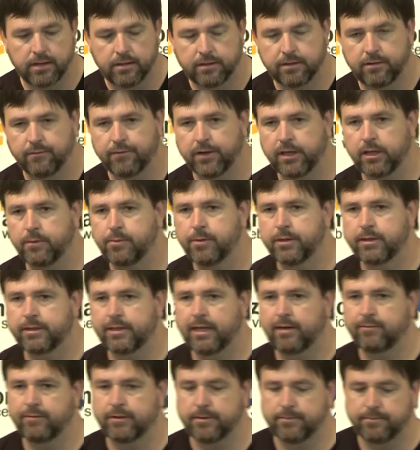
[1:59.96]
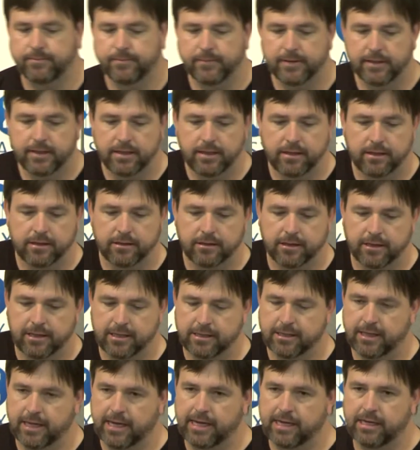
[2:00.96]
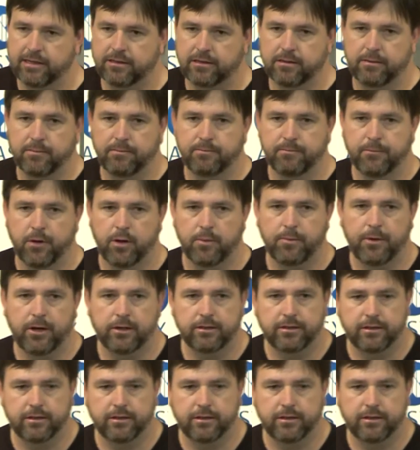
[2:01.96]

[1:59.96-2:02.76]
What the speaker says: Developers love it. So they're saying it's the mobile